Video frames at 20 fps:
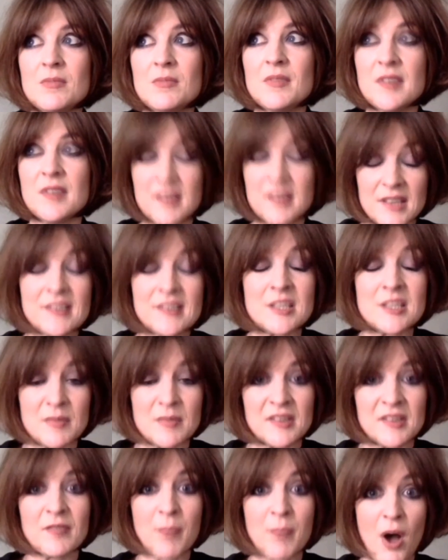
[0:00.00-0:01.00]
the
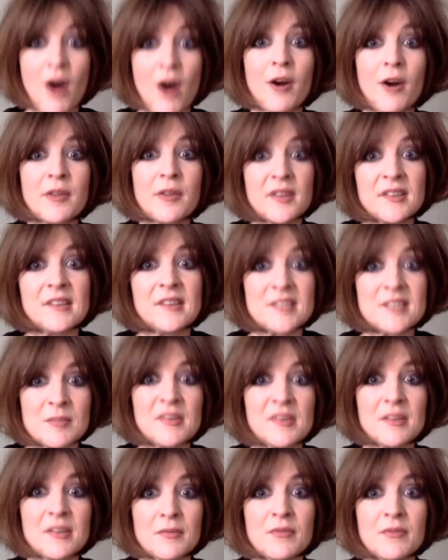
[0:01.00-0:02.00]
systems of power, the
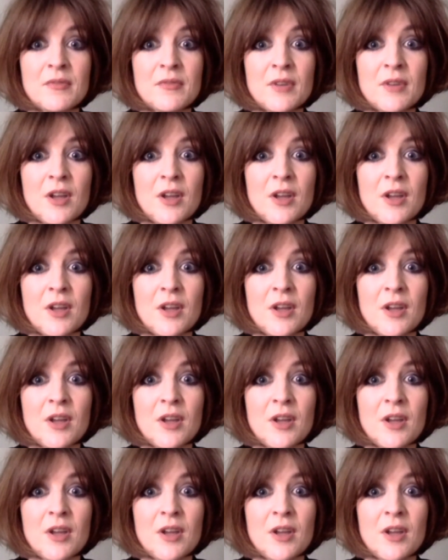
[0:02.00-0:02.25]
systems of